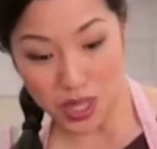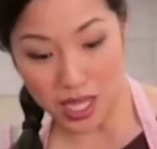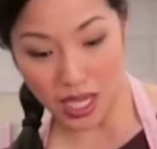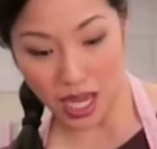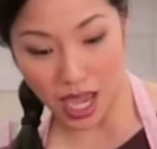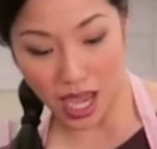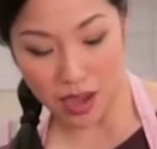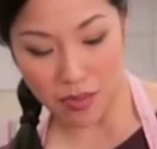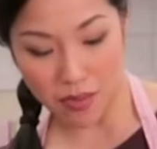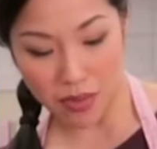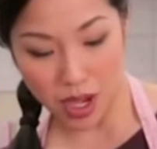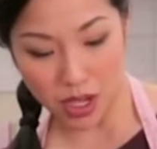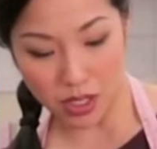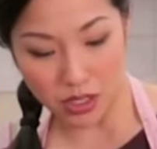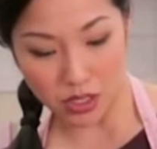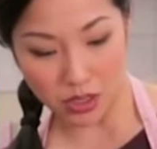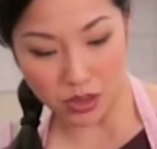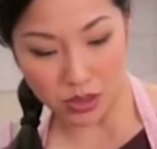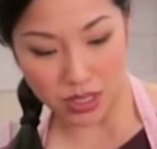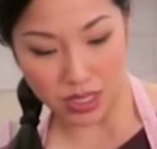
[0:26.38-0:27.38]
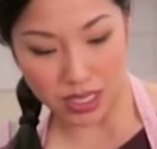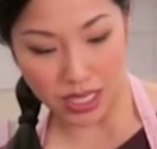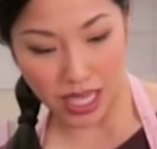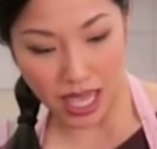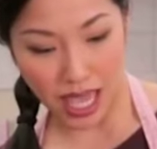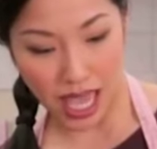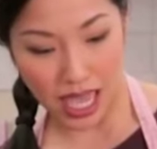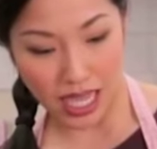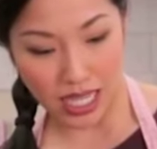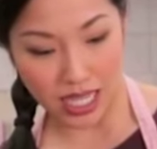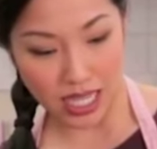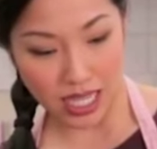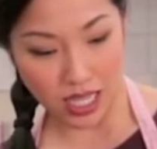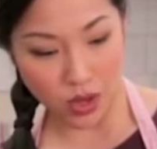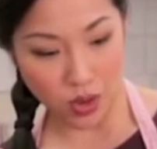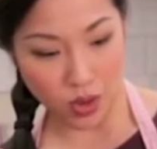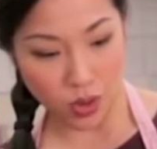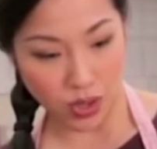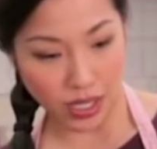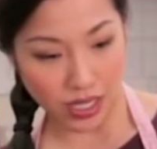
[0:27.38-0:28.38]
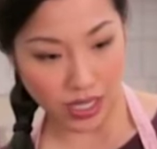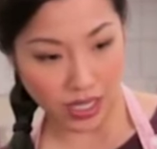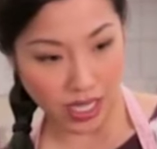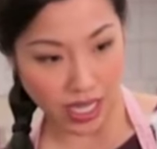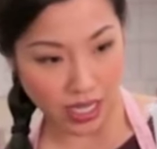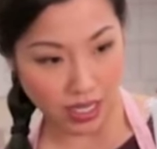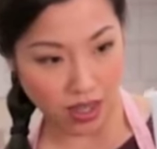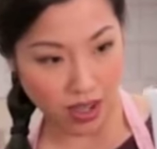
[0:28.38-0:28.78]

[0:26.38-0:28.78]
that I am not using any oil at